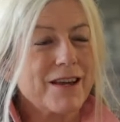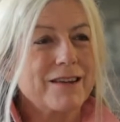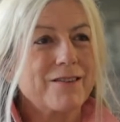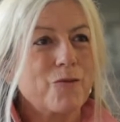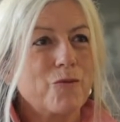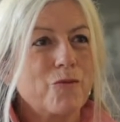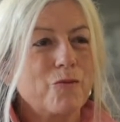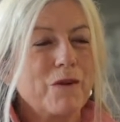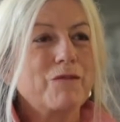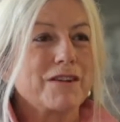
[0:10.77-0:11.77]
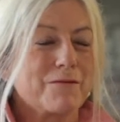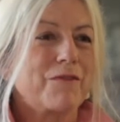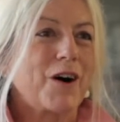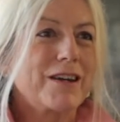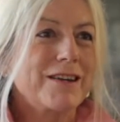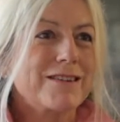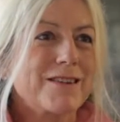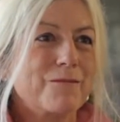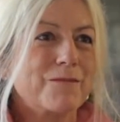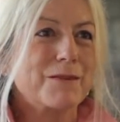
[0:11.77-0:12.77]
And we've got some findings,
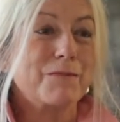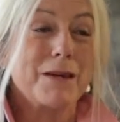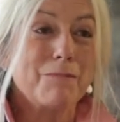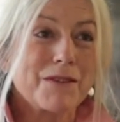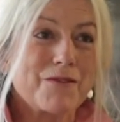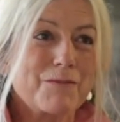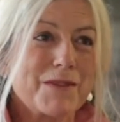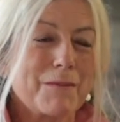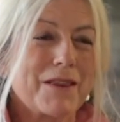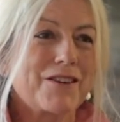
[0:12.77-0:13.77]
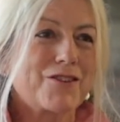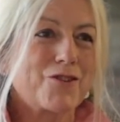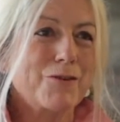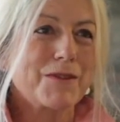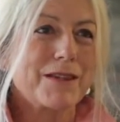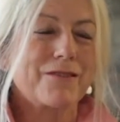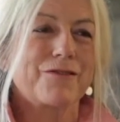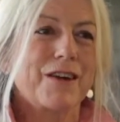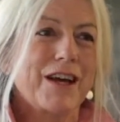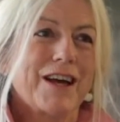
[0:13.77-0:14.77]
some tips from some of those groups that have
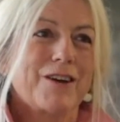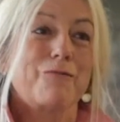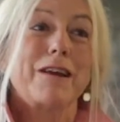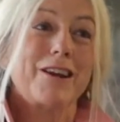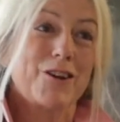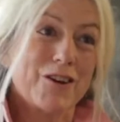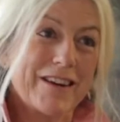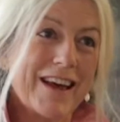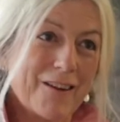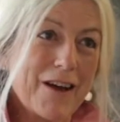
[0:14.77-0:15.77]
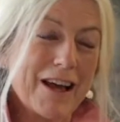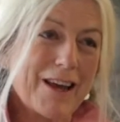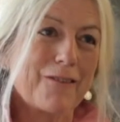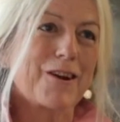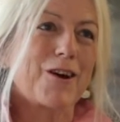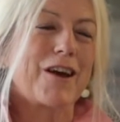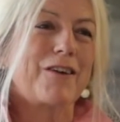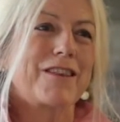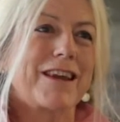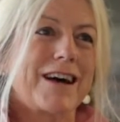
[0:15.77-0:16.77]
really learned a hell of a lot
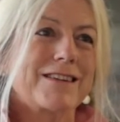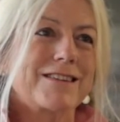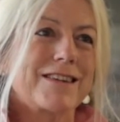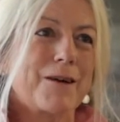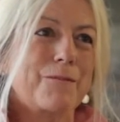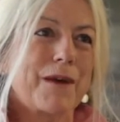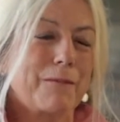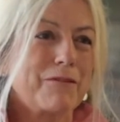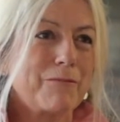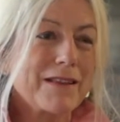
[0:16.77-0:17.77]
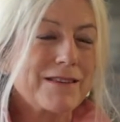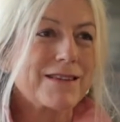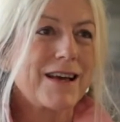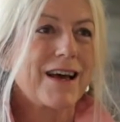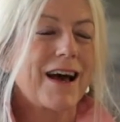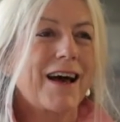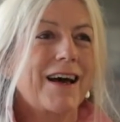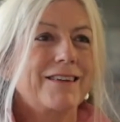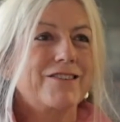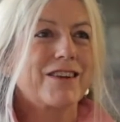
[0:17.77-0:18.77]
over the last couple of months,
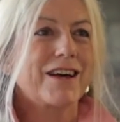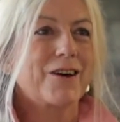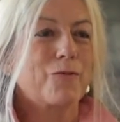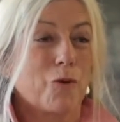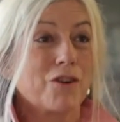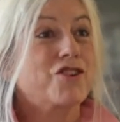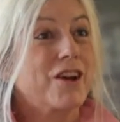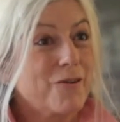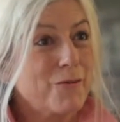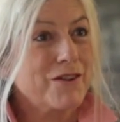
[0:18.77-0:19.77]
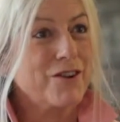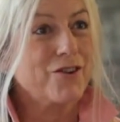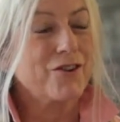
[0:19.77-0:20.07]
and want to share it with you.